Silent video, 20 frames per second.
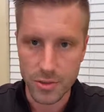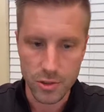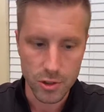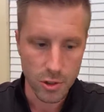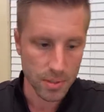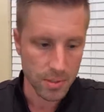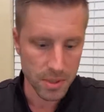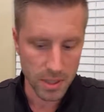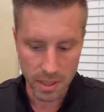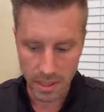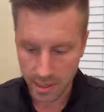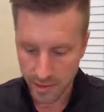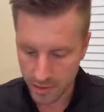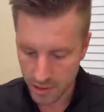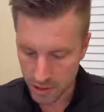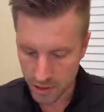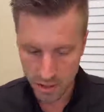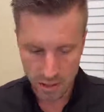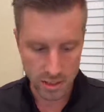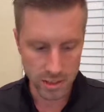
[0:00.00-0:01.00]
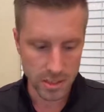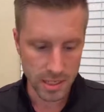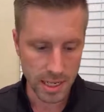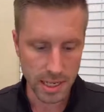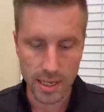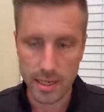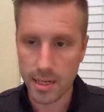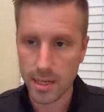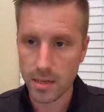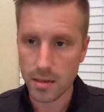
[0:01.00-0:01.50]
So I'm going to give it just a
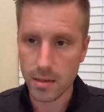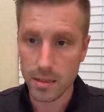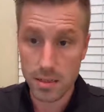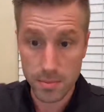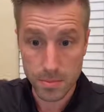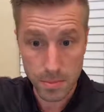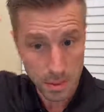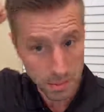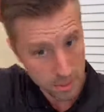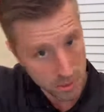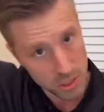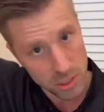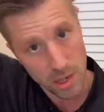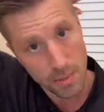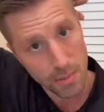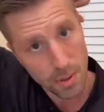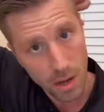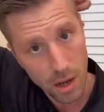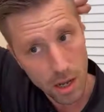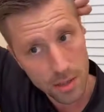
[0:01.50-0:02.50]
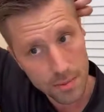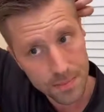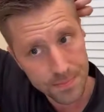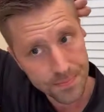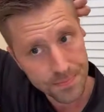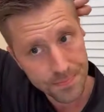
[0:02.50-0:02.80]
second here, let some people jump on,